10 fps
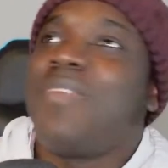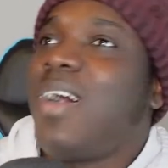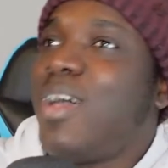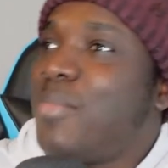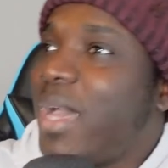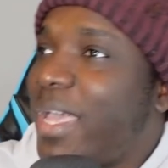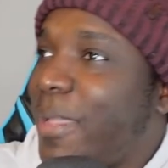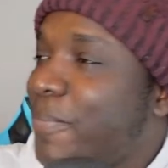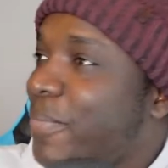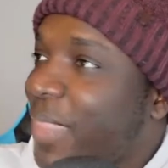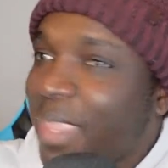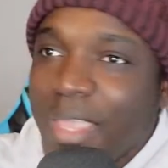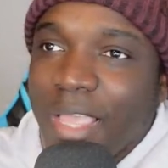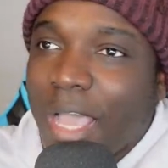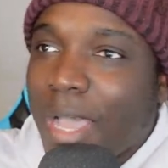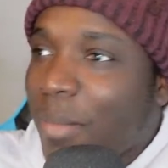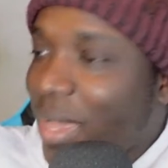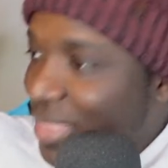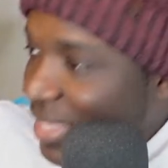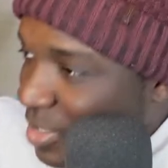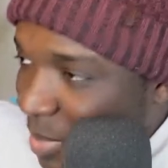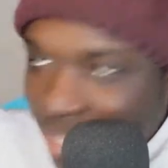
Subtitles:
all my I think to make